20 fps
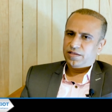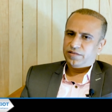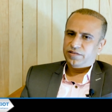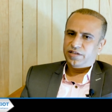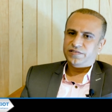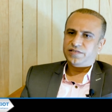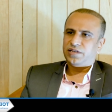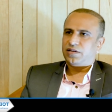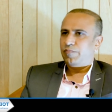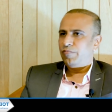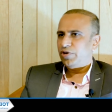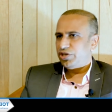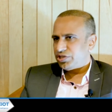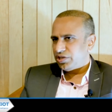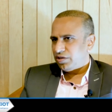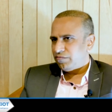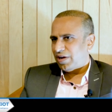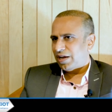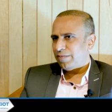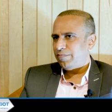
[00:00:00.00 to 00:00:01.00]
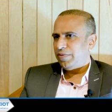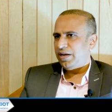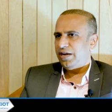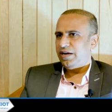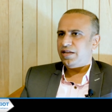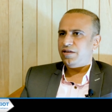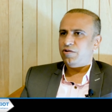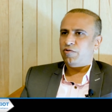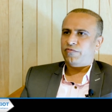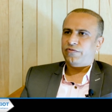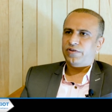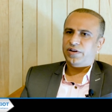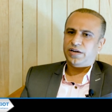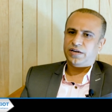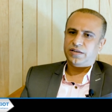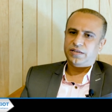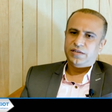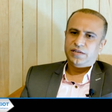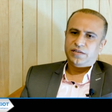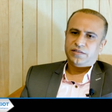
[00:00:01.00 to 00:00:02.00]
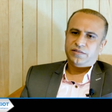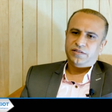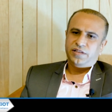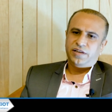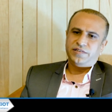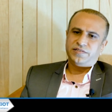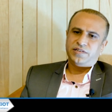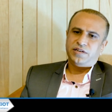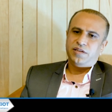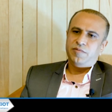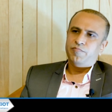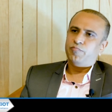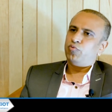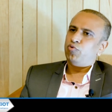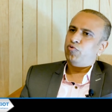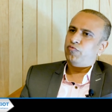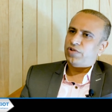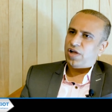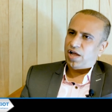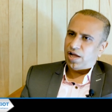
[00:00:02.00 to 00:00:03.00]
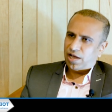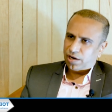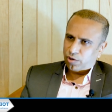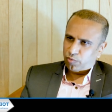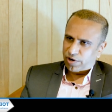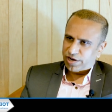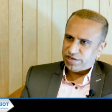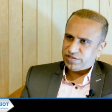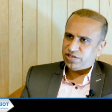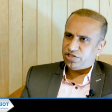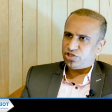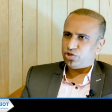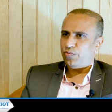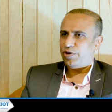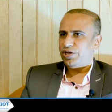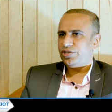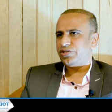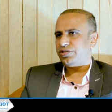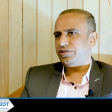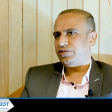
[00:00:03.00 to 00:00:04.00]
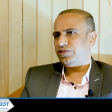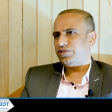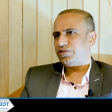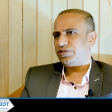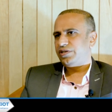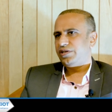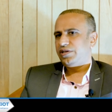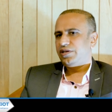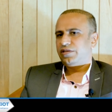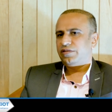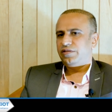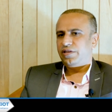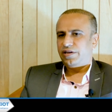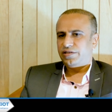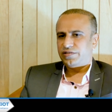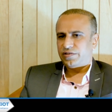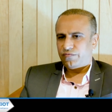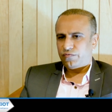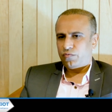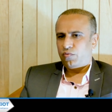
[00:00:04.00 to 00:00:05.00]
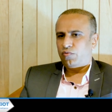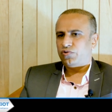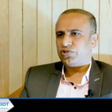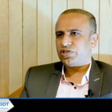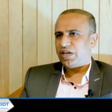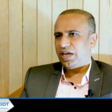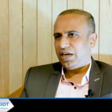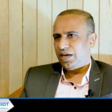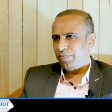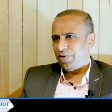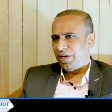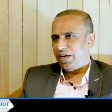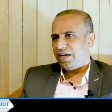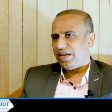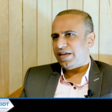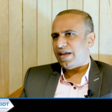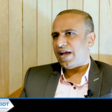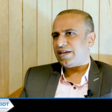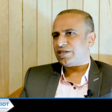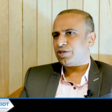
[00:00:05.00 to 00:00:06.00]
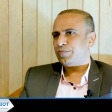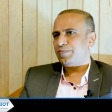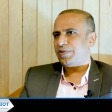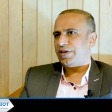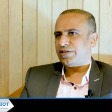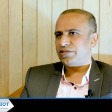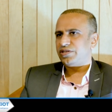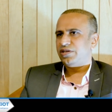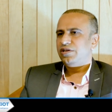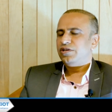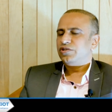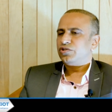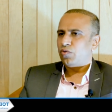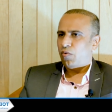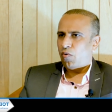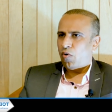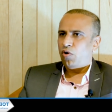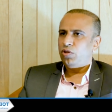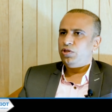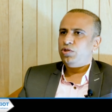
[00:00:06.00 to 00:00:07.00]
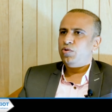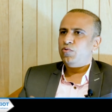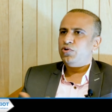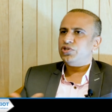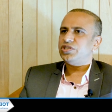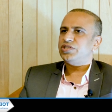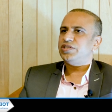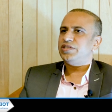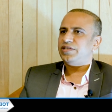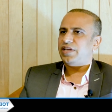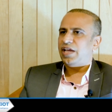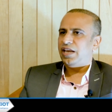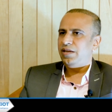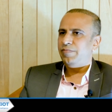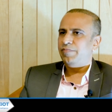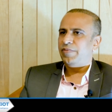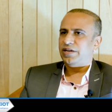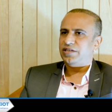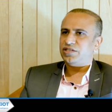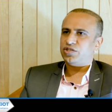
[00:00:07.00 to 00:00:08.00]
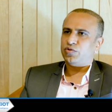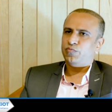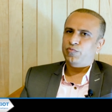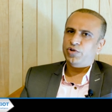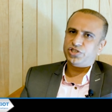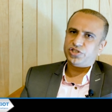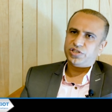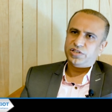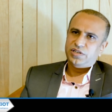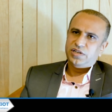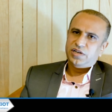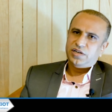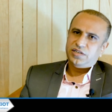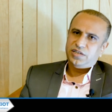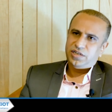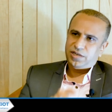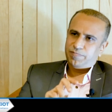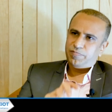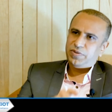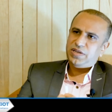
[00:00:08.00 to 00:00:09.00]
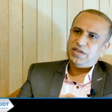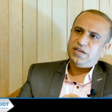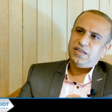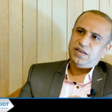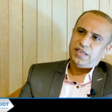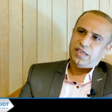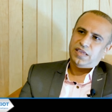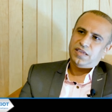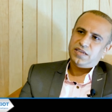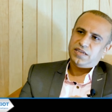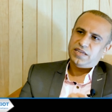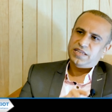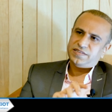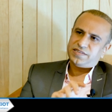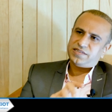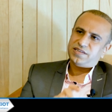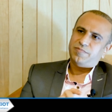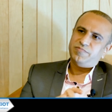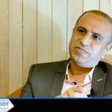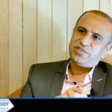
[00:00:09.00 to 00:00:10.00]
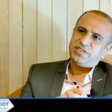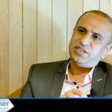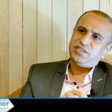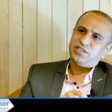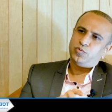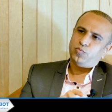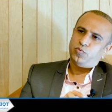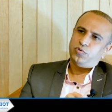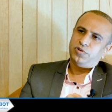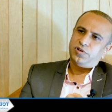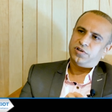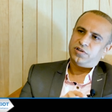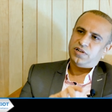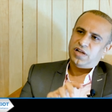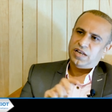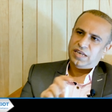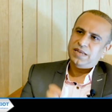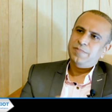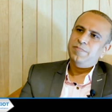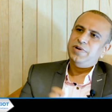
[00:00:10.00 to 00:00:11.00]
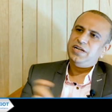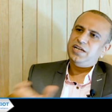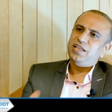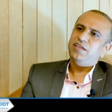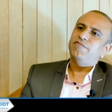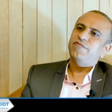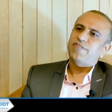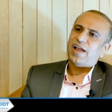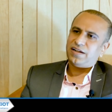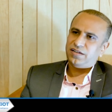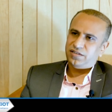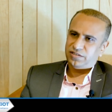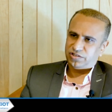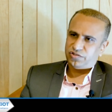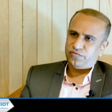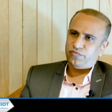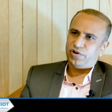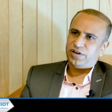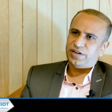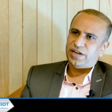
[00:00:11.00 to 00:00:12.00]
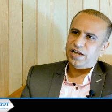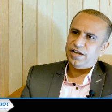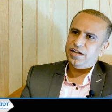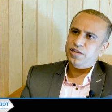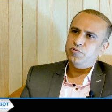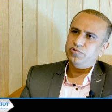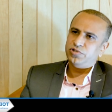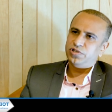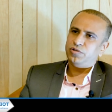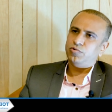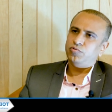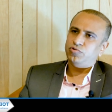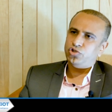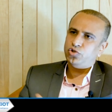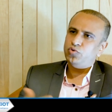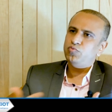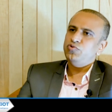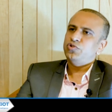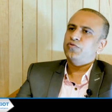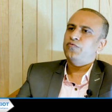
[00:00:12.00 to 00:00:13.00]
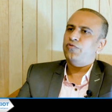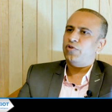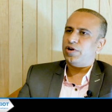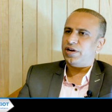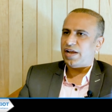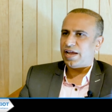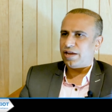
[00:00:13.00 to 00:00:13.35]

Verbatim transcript: there is a commercial viability of it there is an improved roi situations there is of course scalability aspects so all those elements which typically in some sense were limiting factors for an end user to choose for an